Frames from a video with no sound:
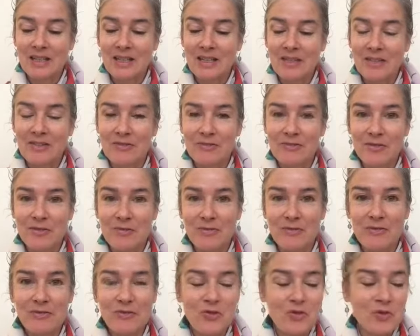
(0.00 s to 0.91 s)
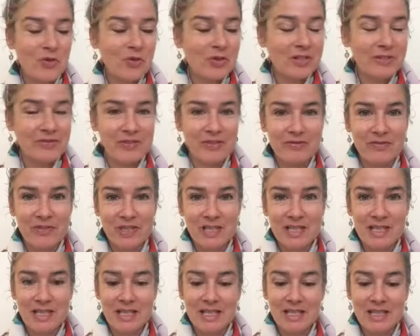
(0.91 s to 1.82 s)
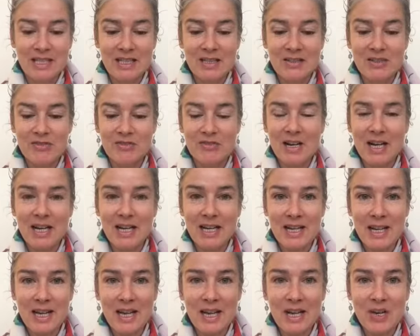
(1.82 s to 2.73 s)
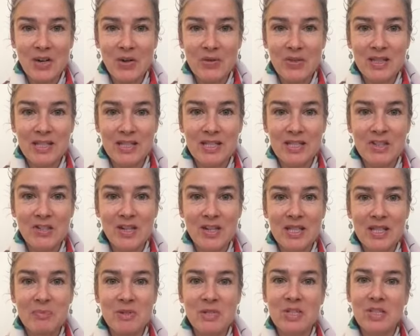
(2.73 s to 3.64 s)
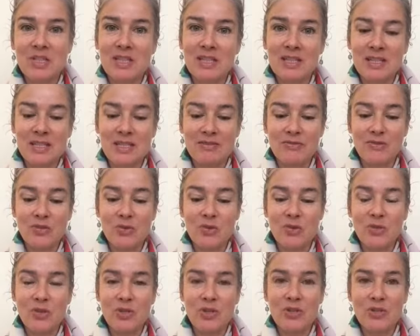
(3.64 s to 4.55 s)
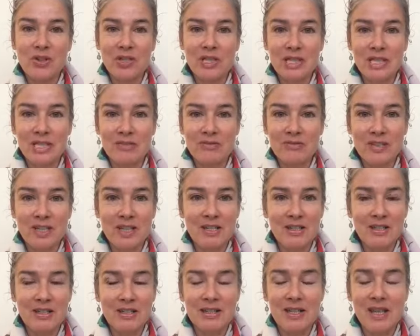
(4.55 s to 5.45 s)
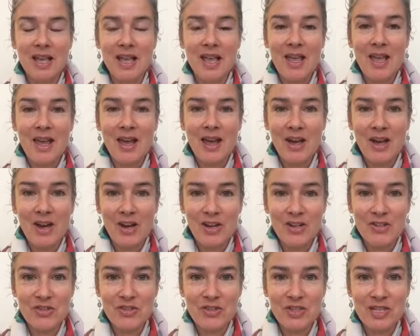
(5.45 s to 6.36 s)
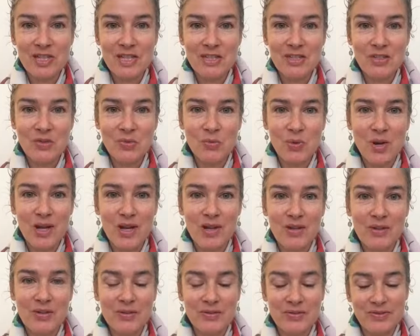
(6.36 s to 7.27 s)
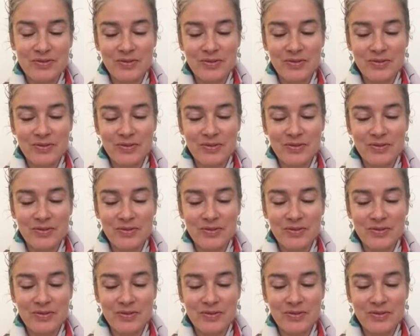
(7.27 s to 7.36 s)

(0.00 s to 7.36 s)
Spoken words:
from 4 different verses, and right now this transmission is for Yukti verse 112.